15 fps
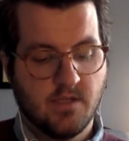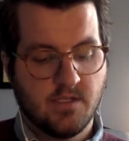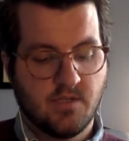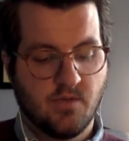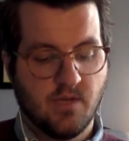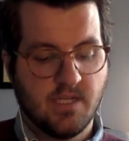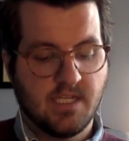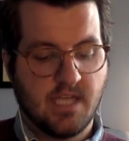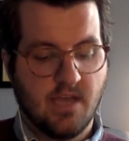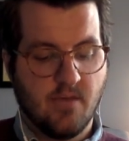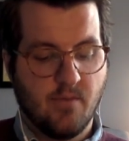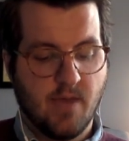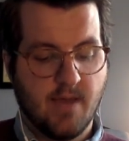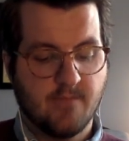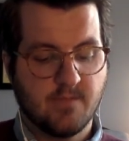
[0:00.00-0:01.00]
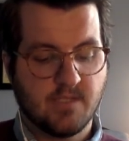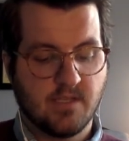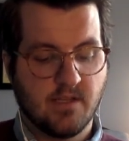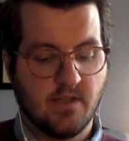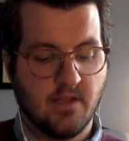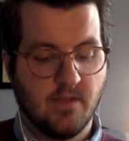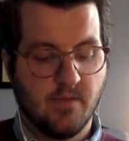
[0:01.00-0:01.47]
Twin
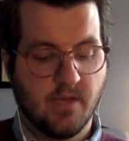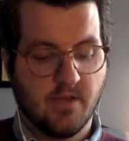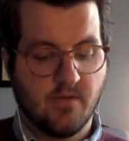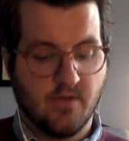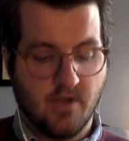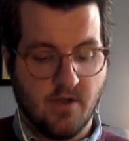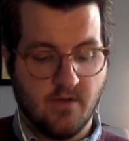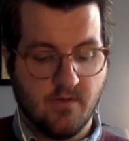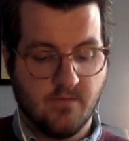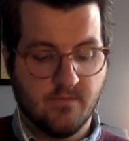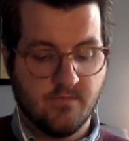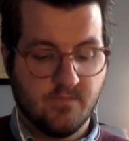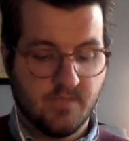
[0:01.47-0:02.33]
tailpipes, gleaming chrome,